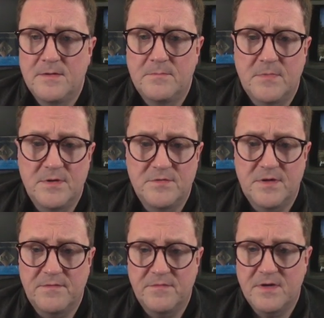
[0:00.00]
My chart
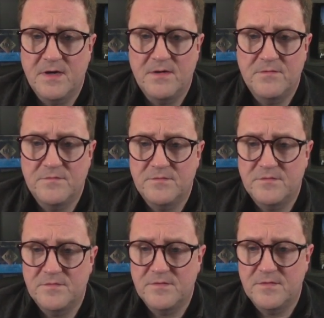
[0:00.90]
of
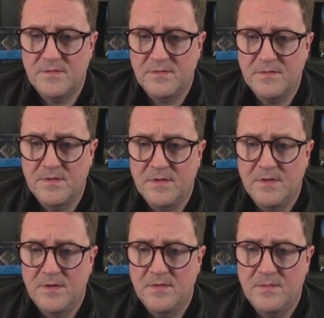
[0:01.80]
accounts,
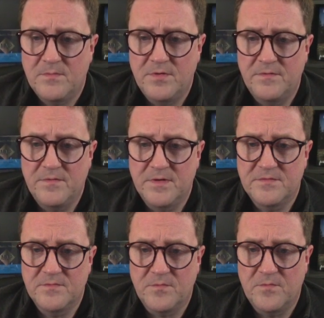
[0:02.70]
prefix
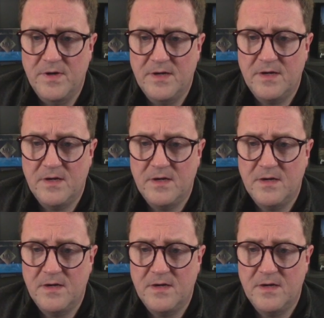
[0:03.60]
rec.